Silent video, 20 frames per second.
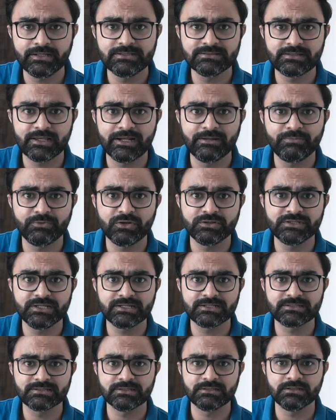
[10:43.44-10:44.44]
side
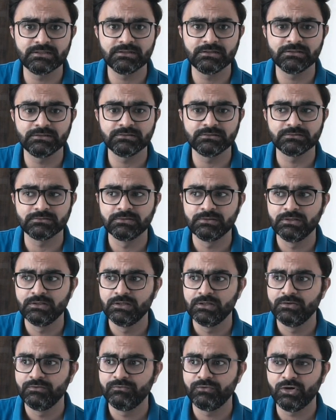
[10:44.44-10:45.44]
projects
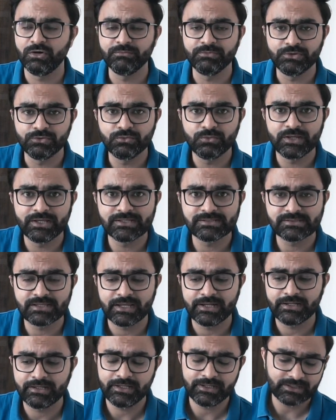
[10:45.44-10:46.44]
from US.
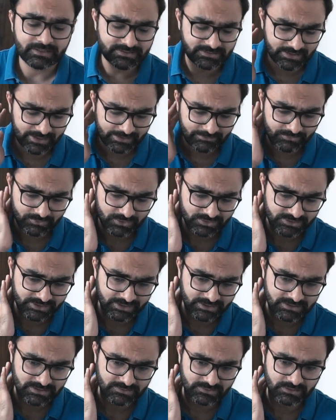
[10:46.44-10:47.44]
I had taken side
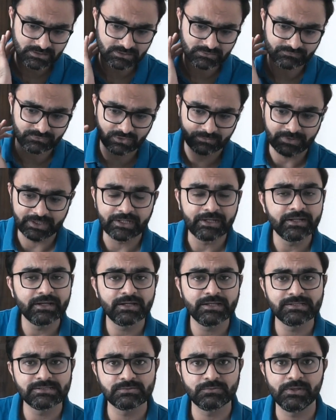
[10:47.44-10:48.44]
projects from India
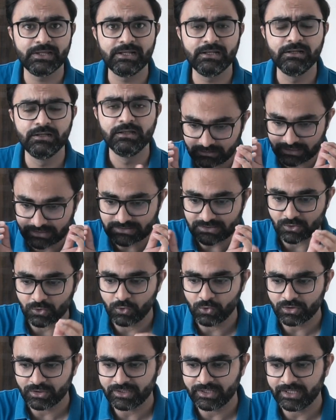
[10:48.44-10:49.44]
as well. It's
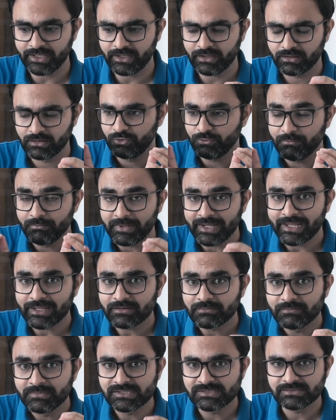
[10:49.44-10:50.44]
okay to
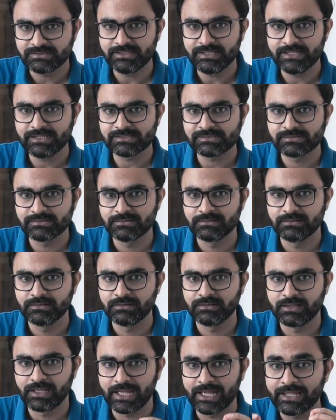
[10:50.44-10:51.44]
make mistakes
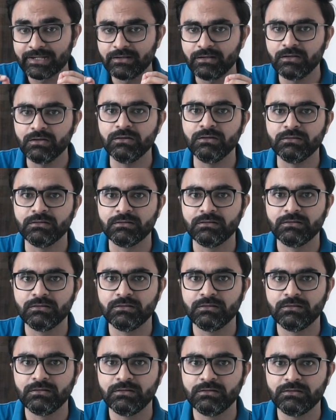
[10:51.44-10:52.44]
and learn.
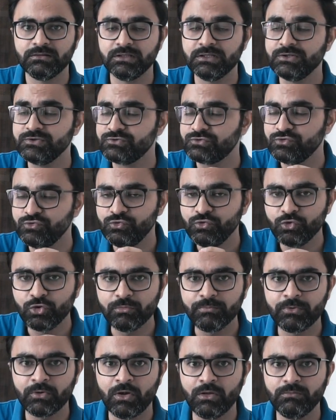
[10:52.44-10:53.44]
There is
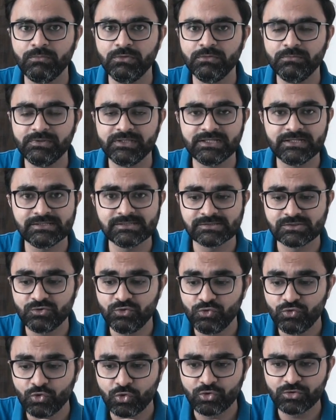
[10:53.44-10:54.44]
no problem. There is
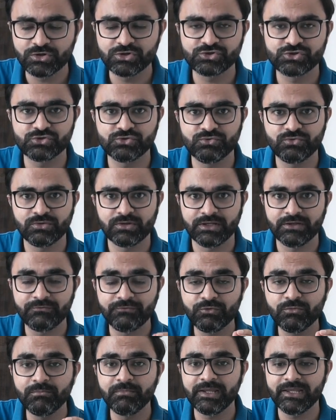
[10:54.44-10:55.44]
no issue
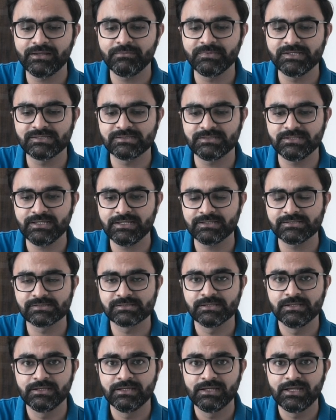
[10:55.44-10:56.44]
if you make
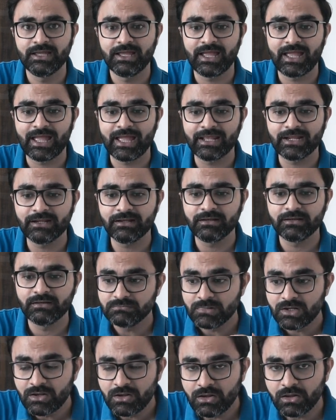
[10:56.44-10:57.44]
mistakes and
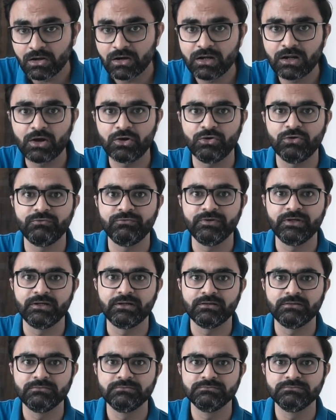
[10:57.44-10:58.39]
learn out of it.